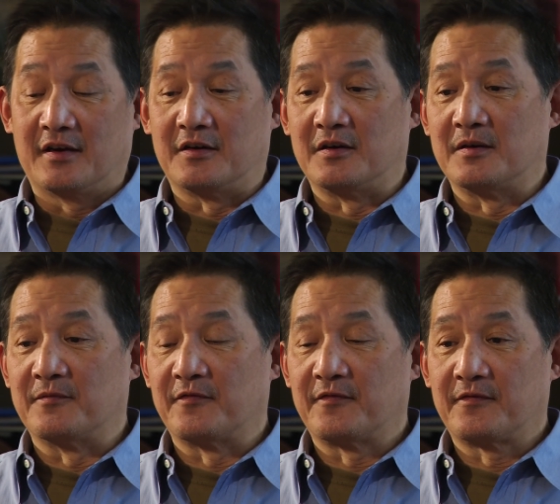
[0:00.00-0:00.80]
um,
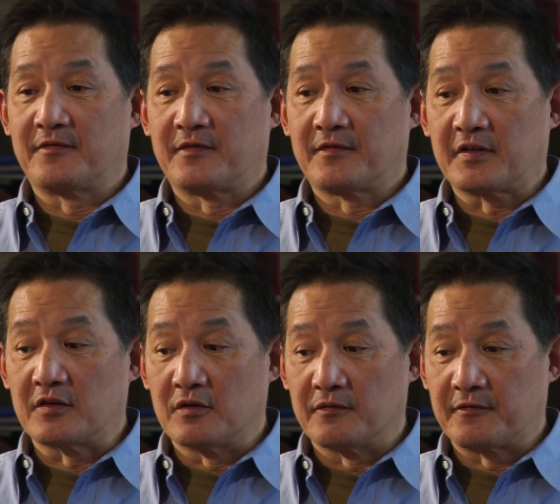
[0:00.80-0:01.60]

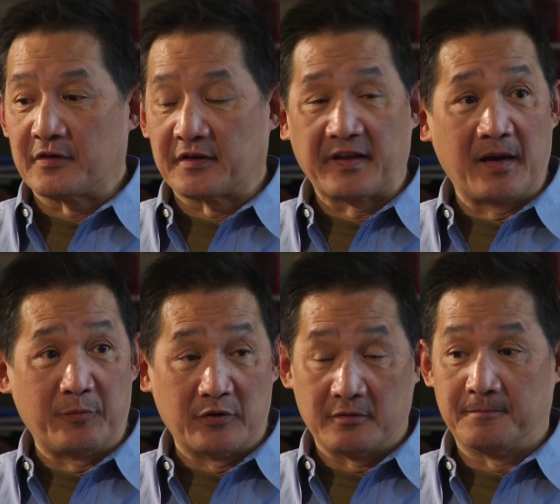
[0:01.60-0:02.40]
so for
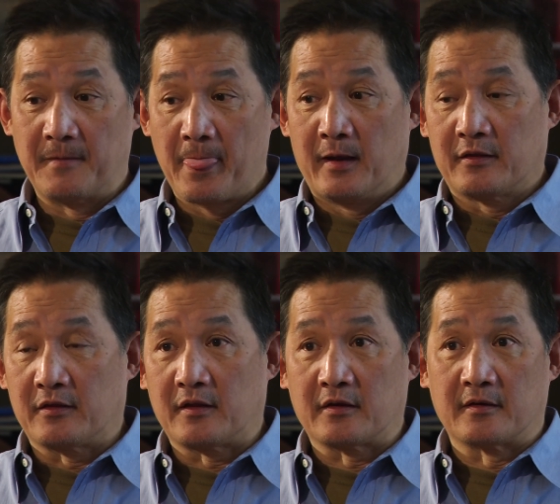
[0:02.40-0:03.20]
example,
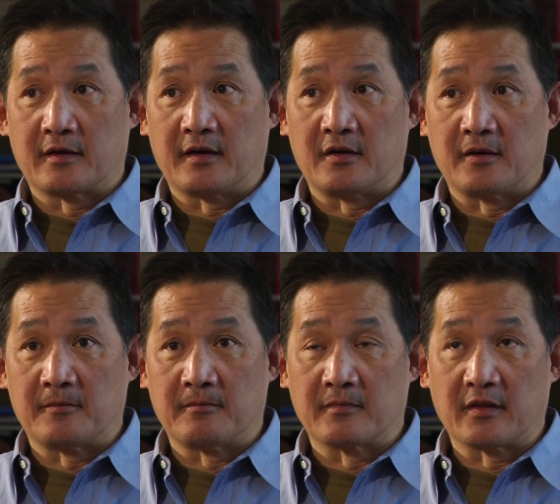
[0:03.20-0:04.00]
there,
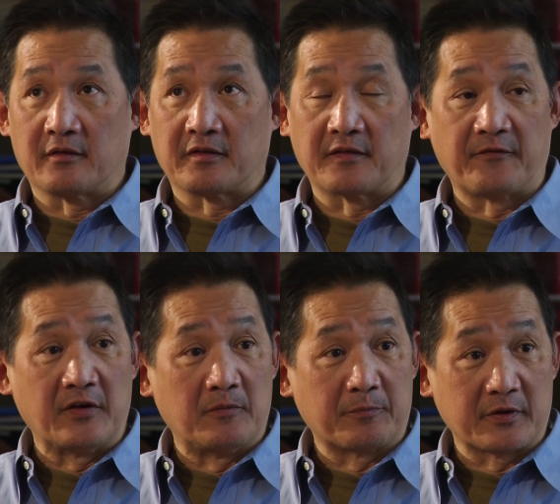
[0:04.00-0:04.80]
um, there was a
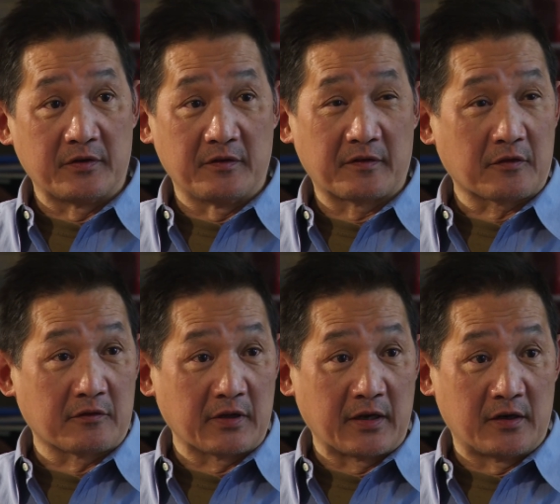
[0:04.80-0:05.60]
film produced
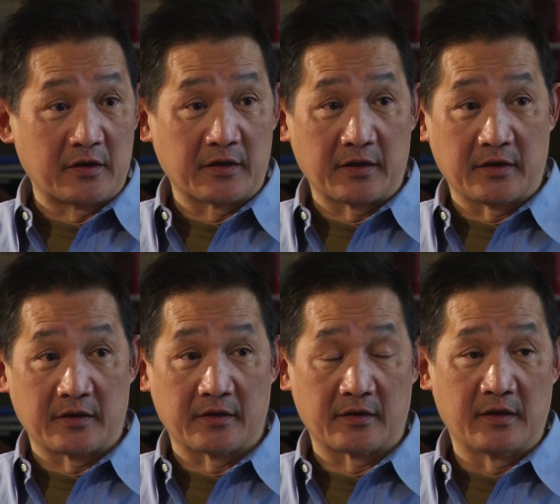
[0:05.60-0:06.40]
early on
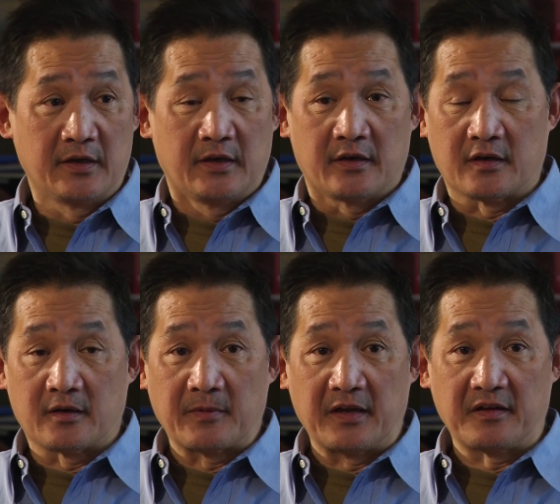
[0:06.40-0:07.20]
in
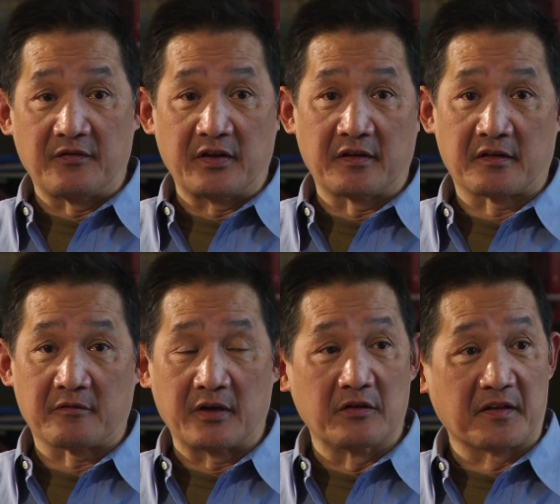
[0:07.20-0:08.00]
um, ACV's
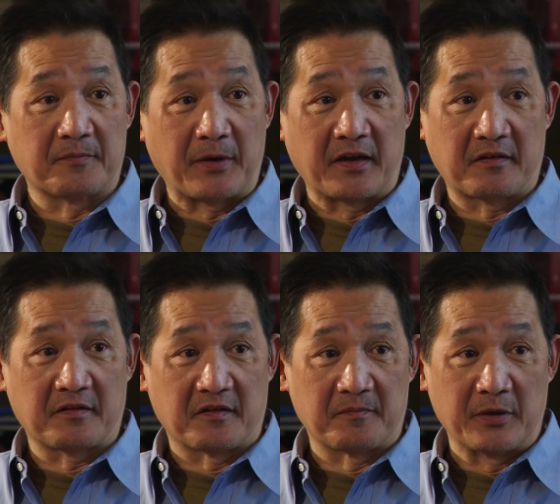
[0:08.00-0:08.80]
history called Spikes
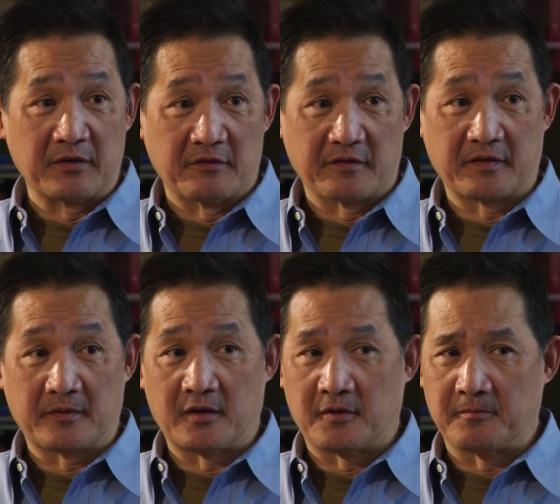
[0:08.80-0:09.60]
to Spindles
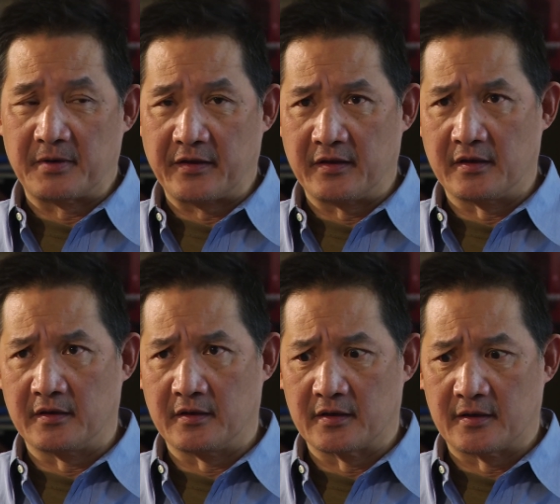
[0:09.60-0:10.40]
um, by
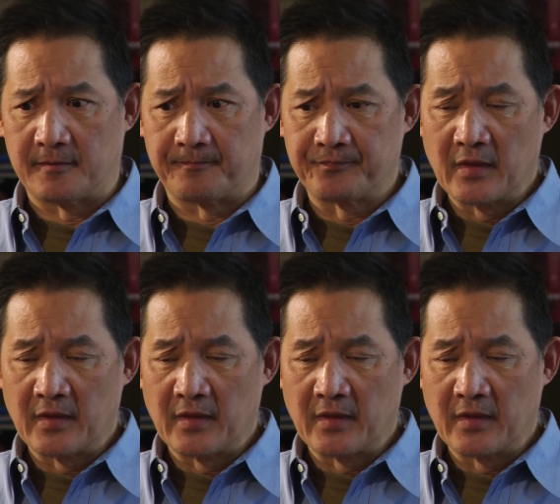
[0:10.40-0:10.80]
the, um,